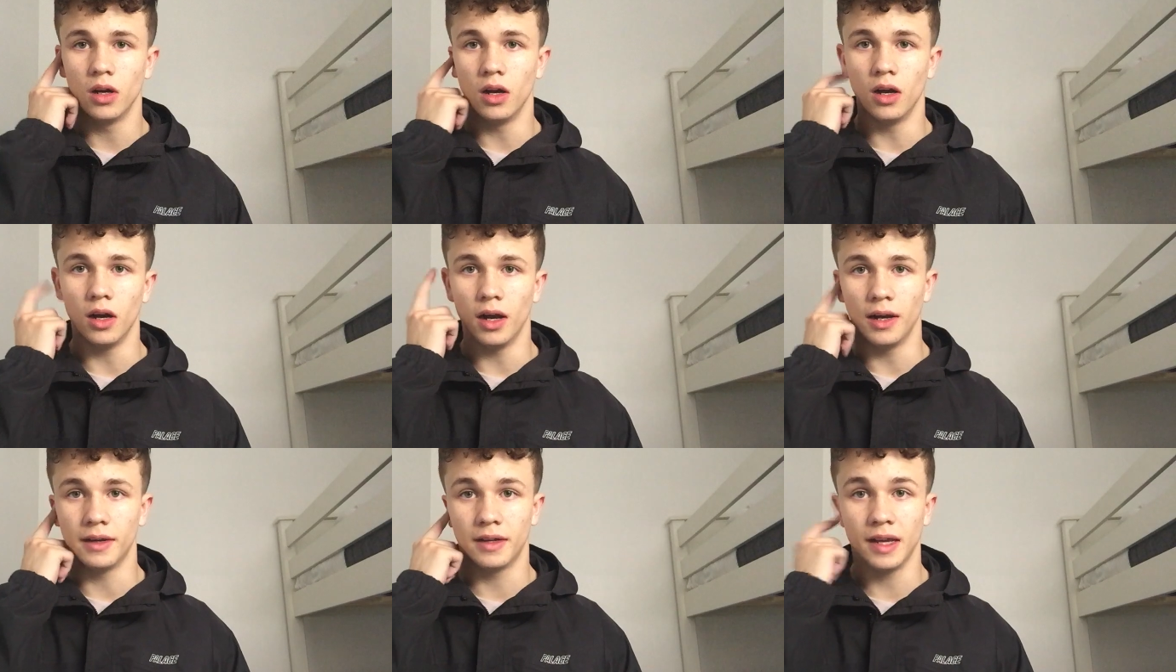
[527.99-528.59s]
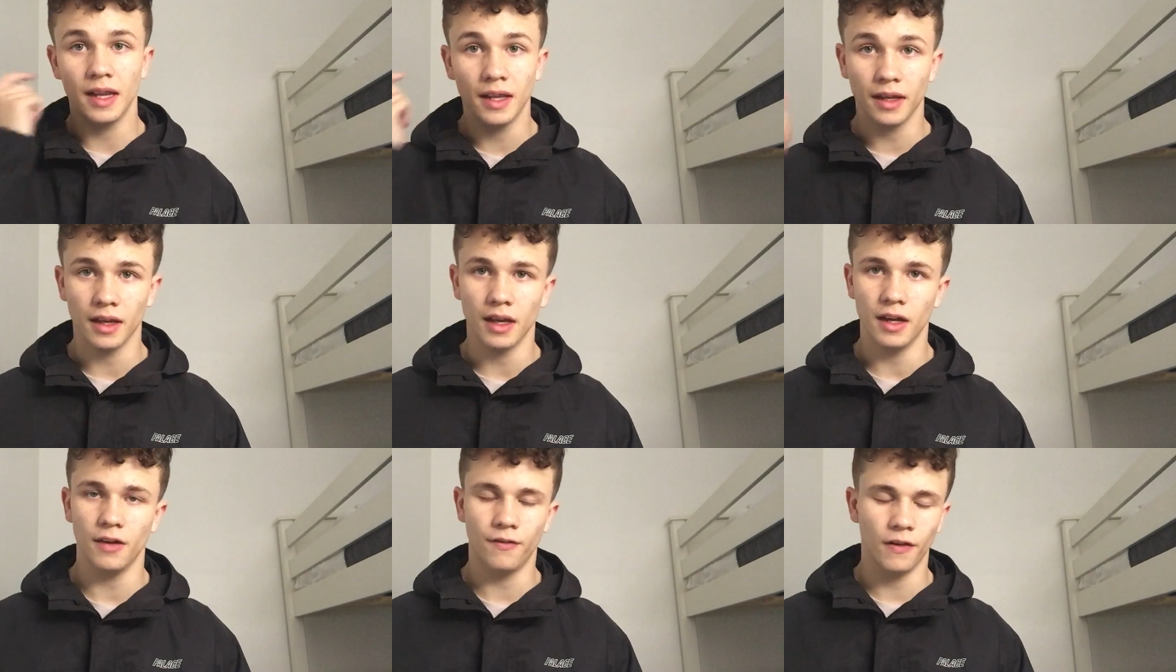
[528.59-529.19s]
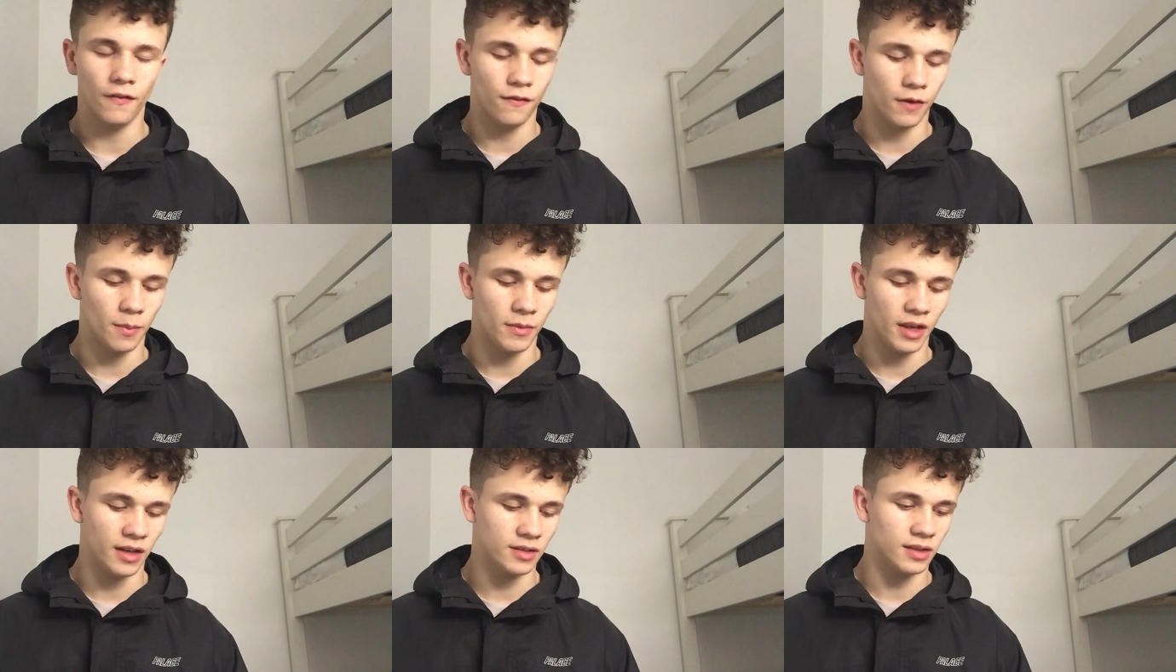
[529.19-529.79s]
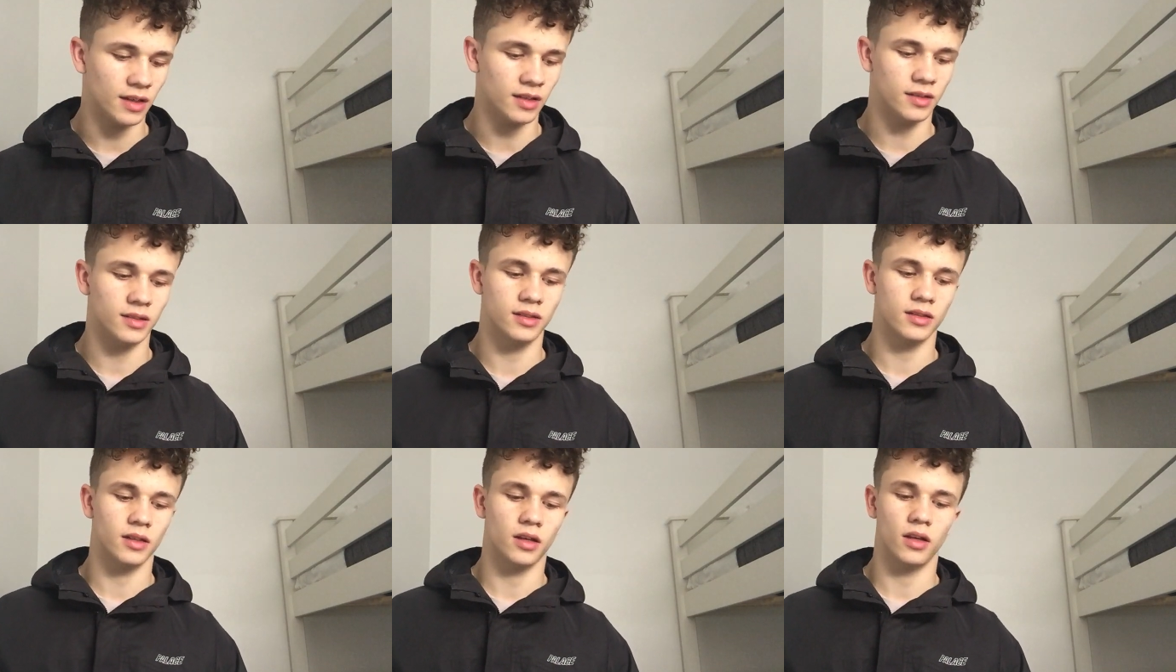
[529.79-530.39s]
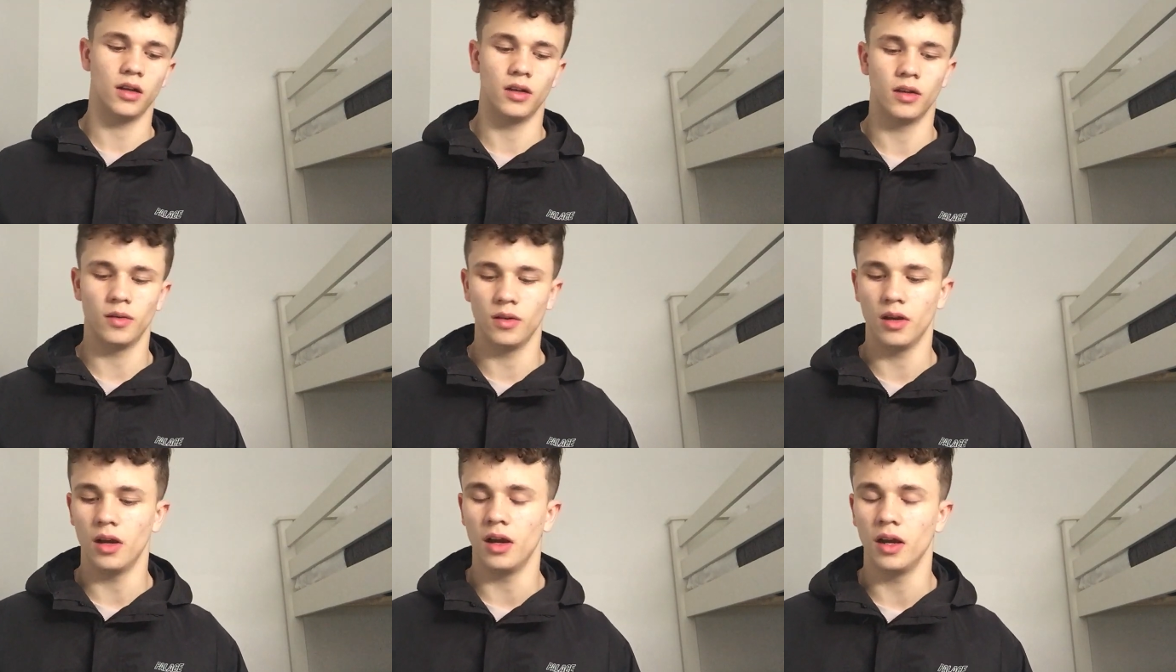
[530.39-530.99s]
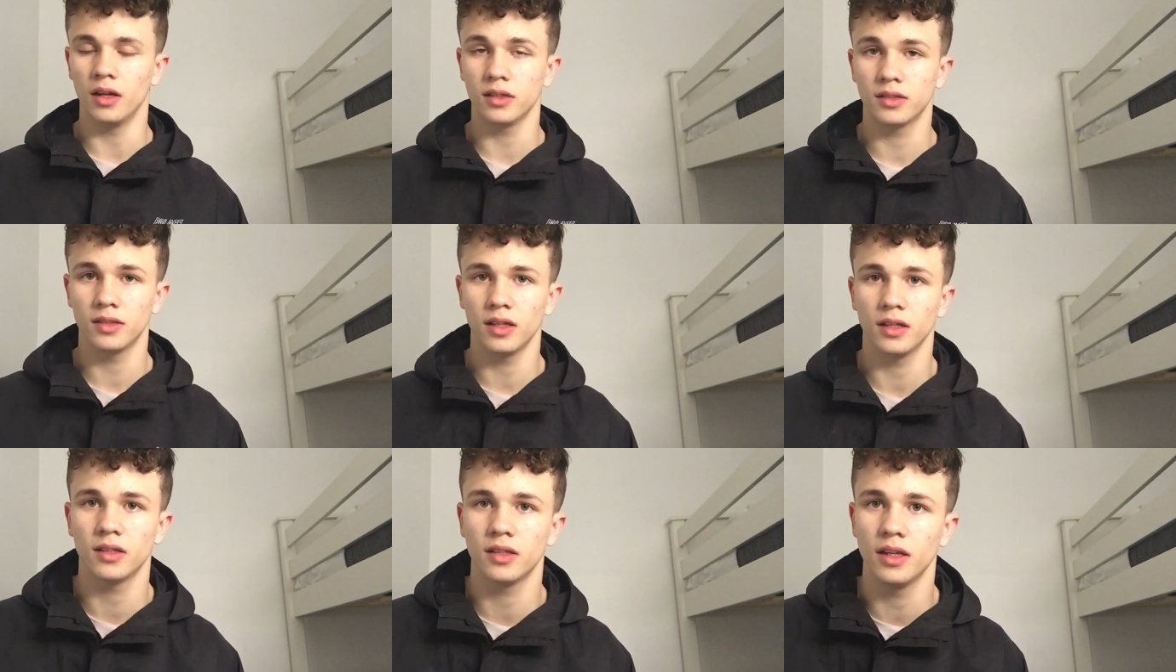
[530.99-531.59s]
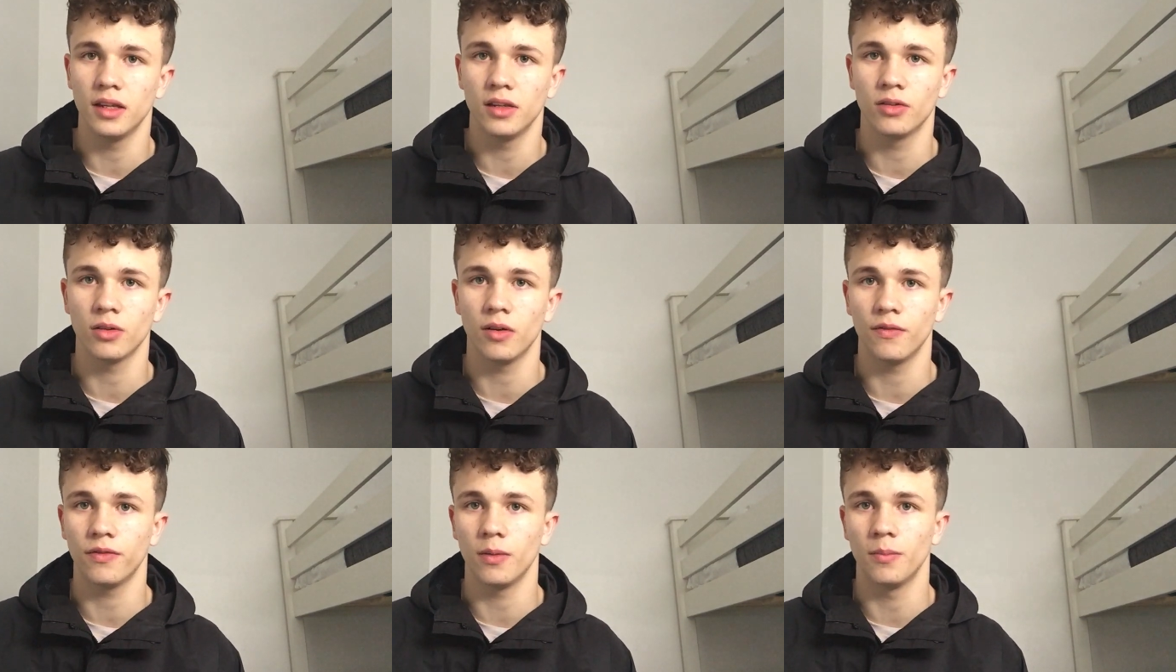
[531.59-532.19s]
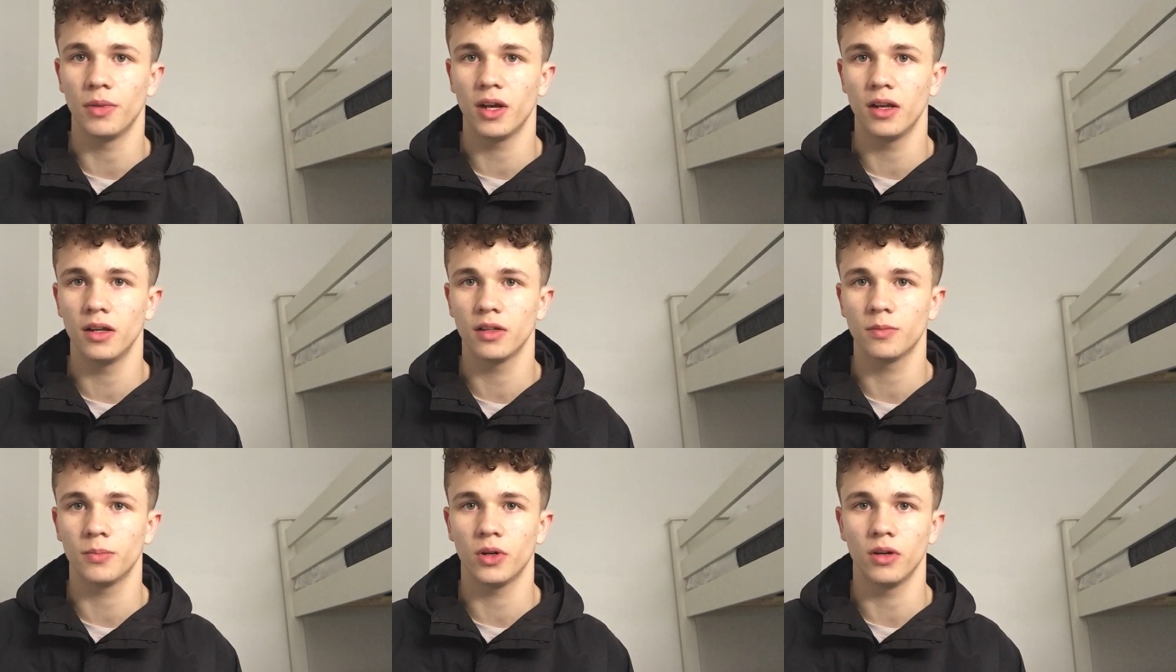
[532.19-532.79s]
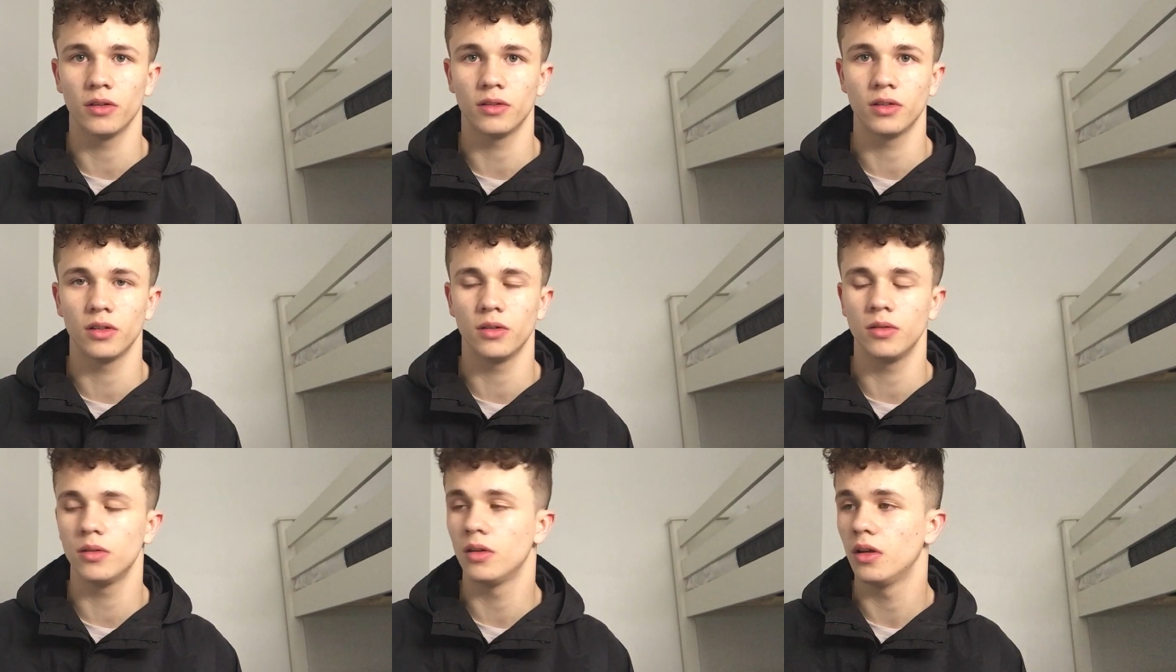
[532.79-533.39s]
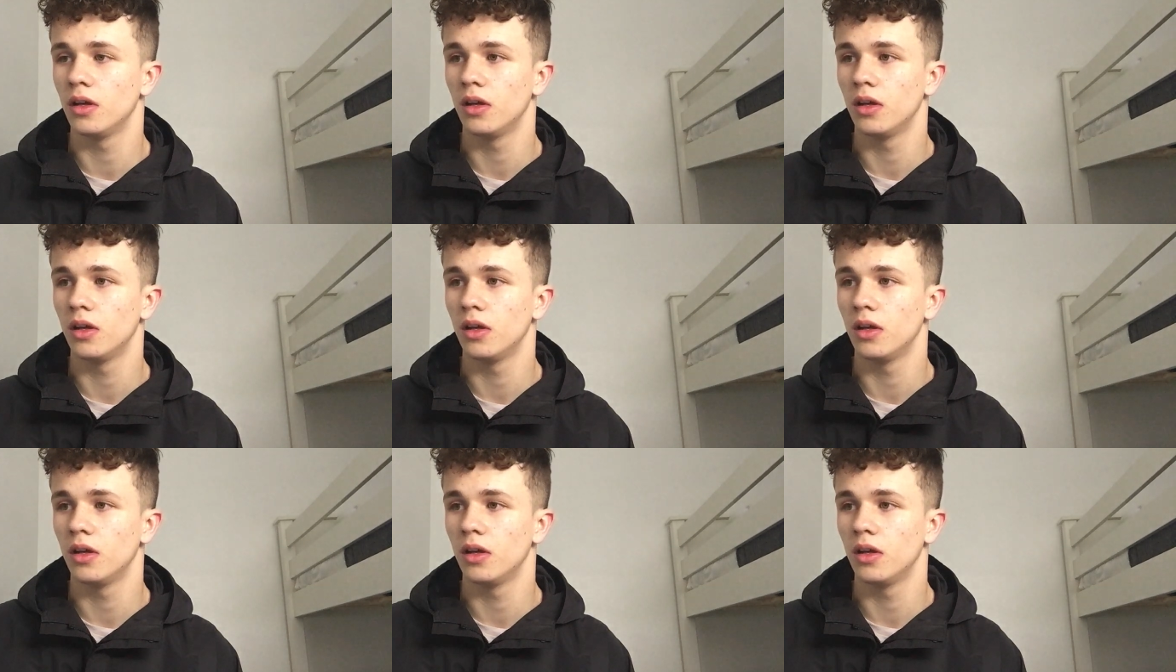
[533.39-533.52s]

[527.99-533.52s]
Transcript: Uh, I didn't get anything from the SS uh, 16 drop from Palace Part 2.